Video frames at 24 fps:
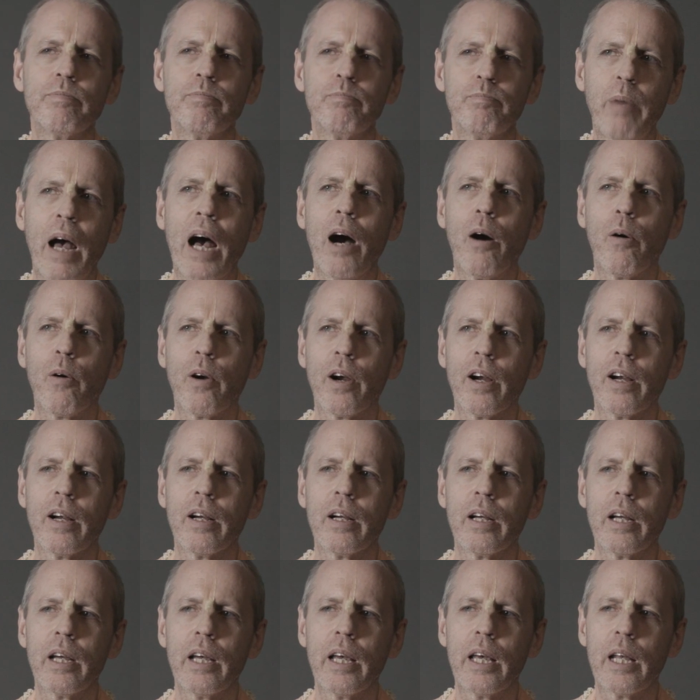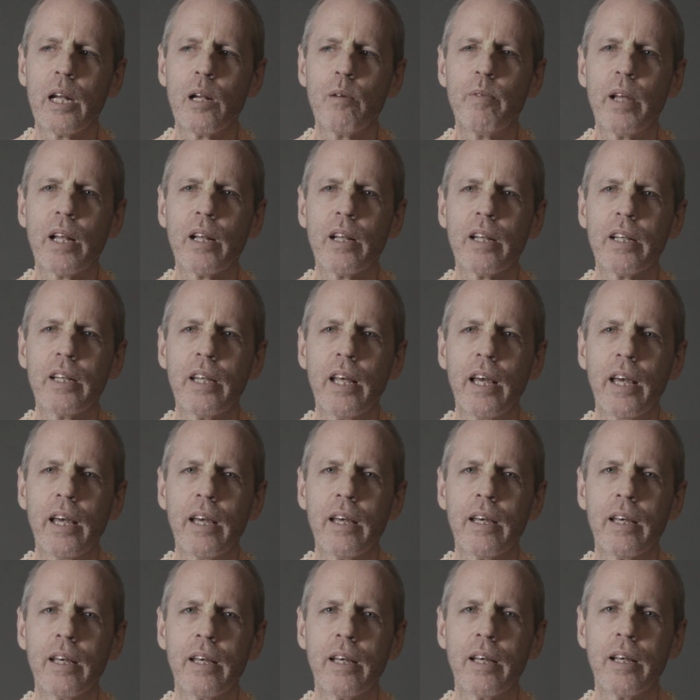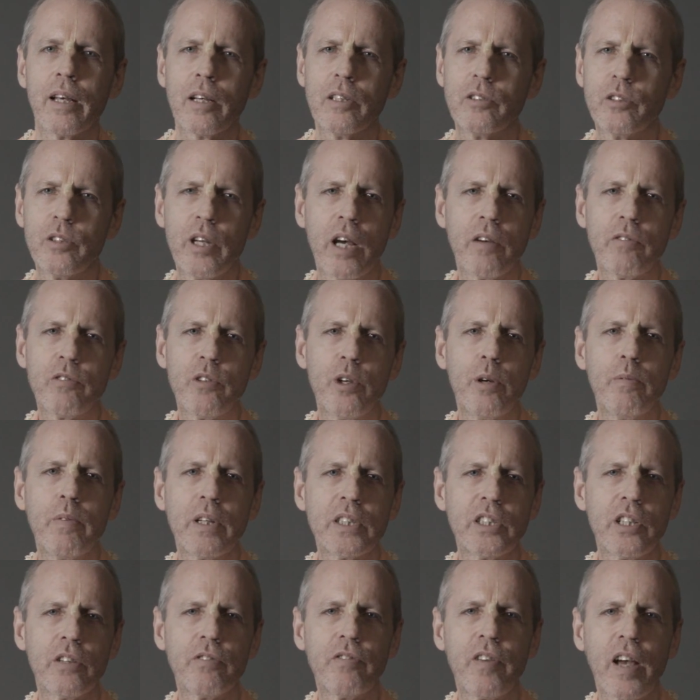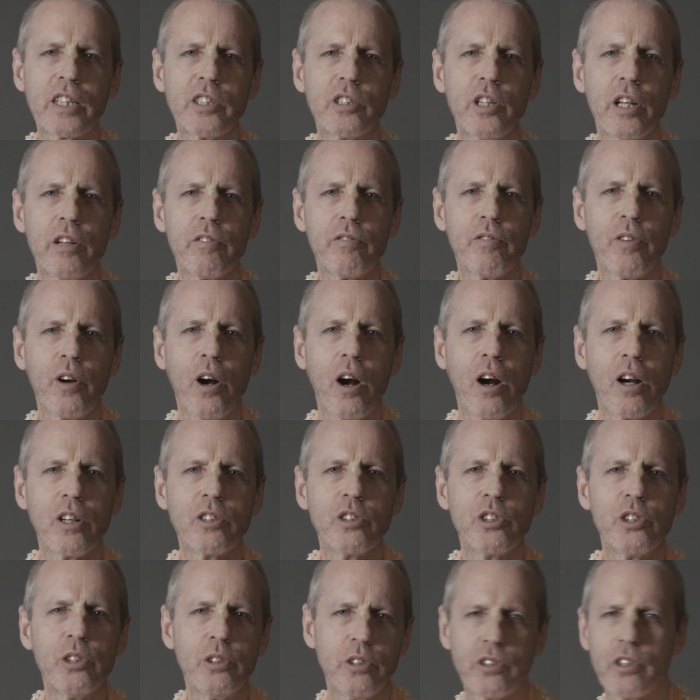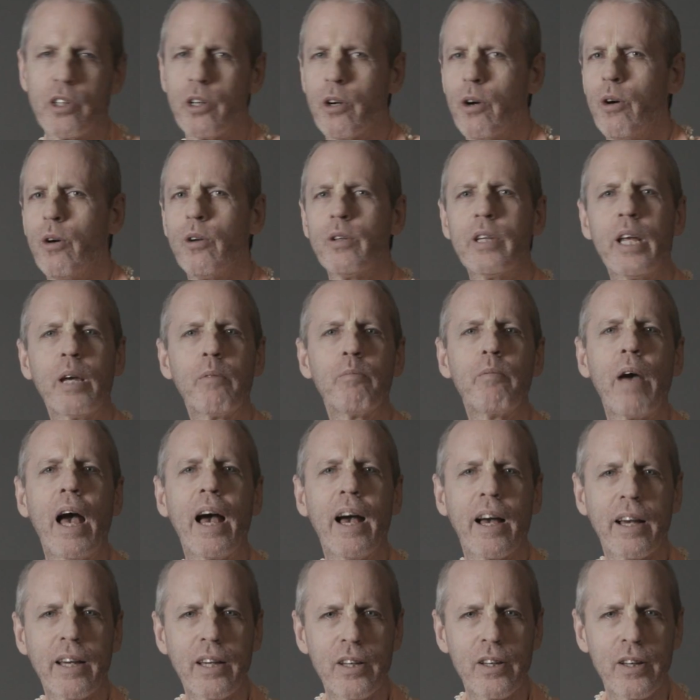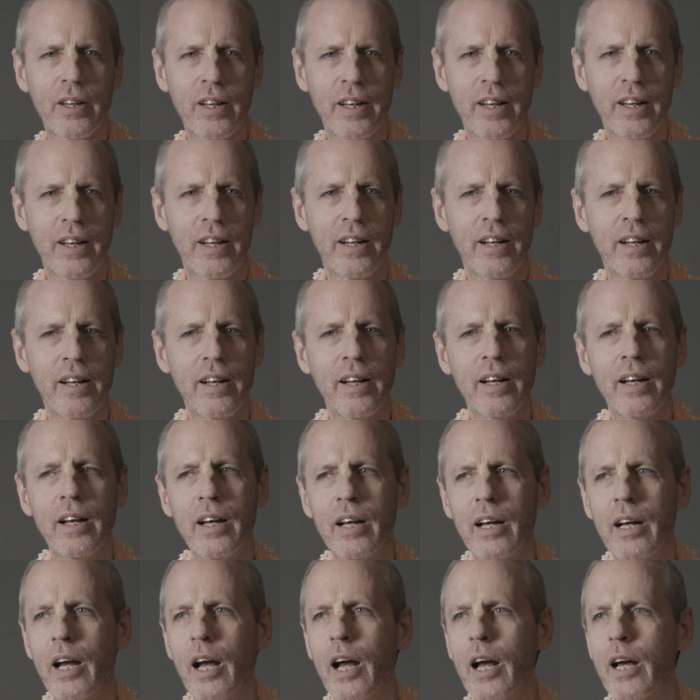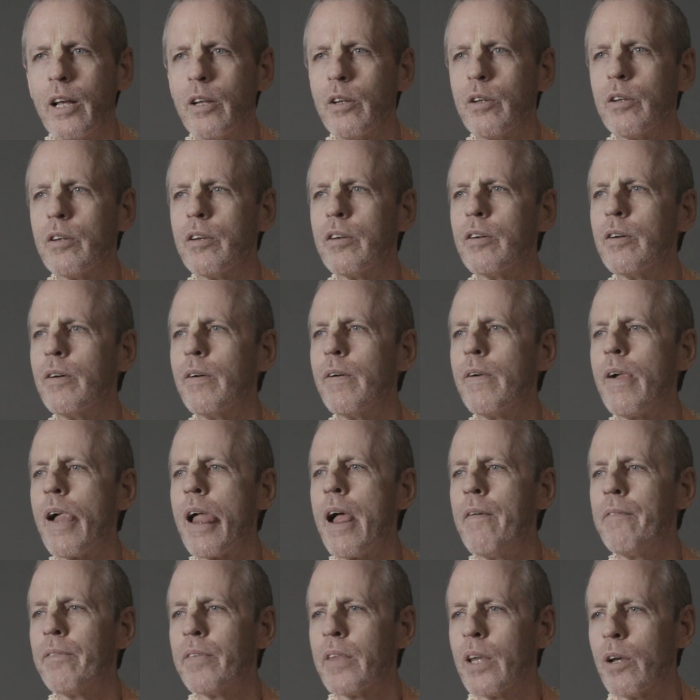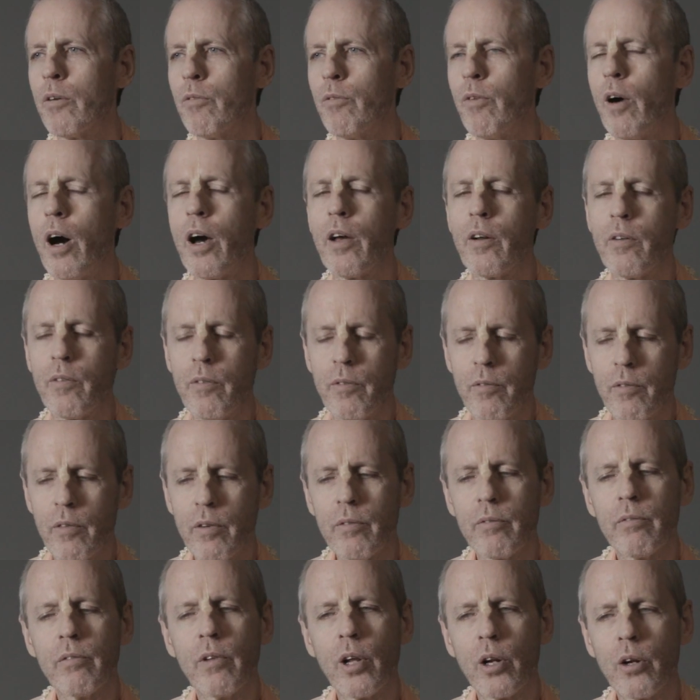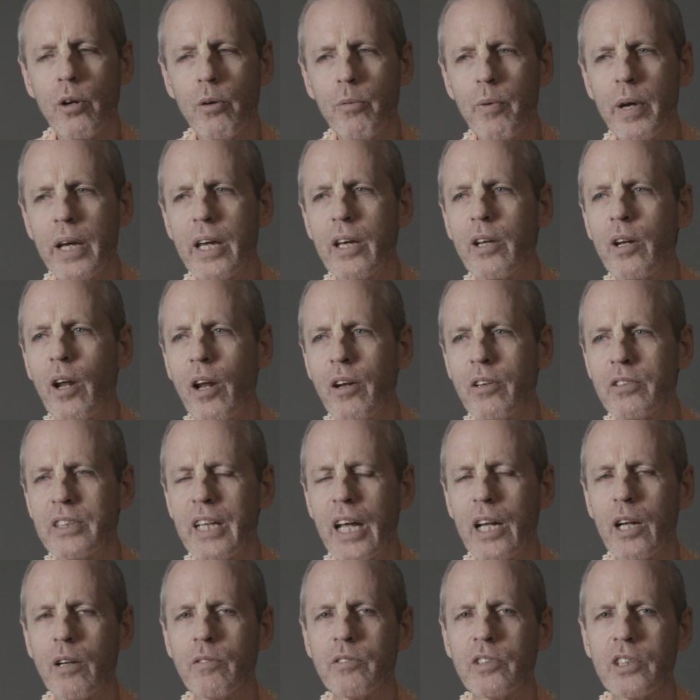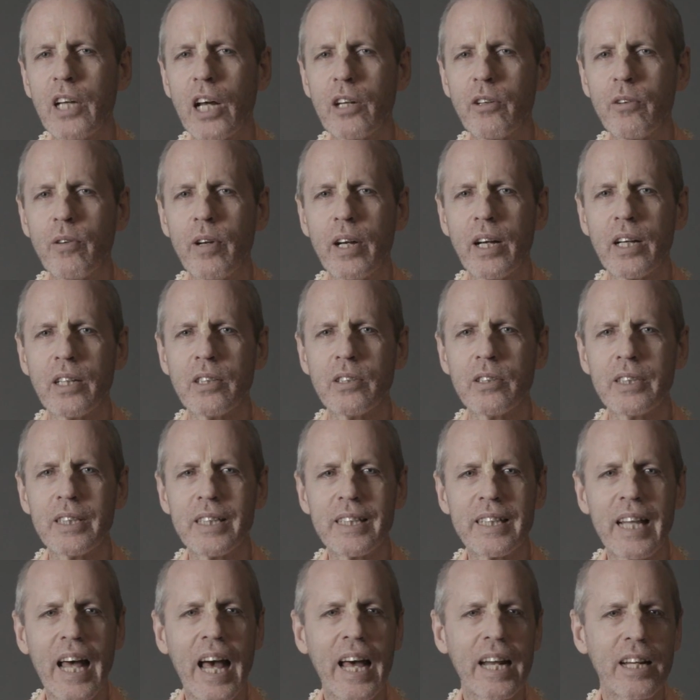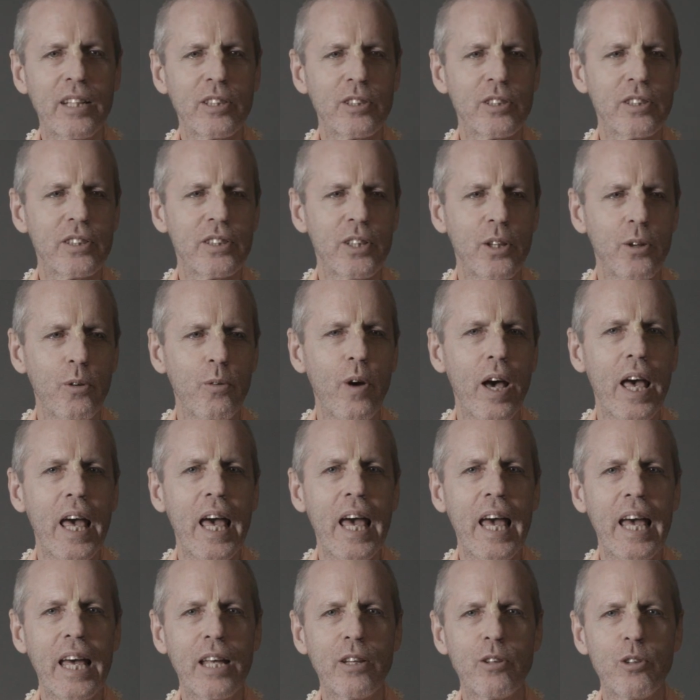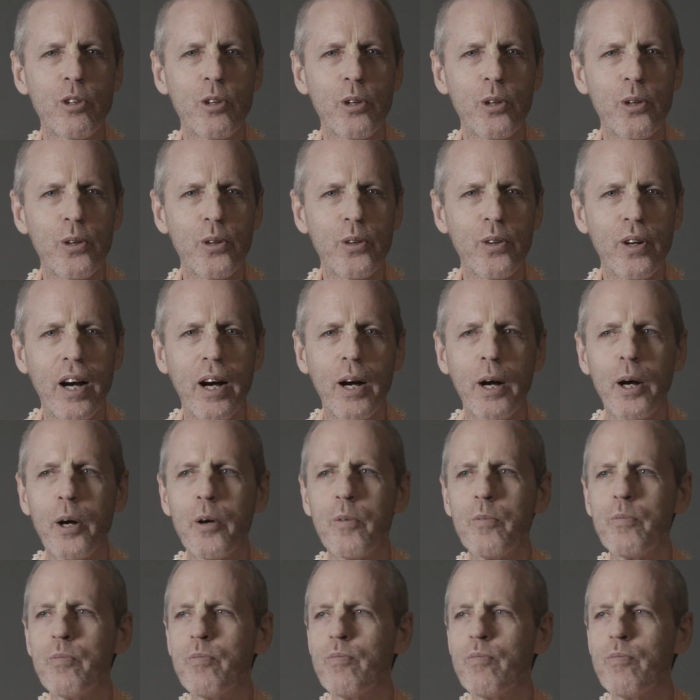power and ability, because you have too much affection for Arjun, so you're holding back. And what little we can understand of Kshatriyas, that is the way to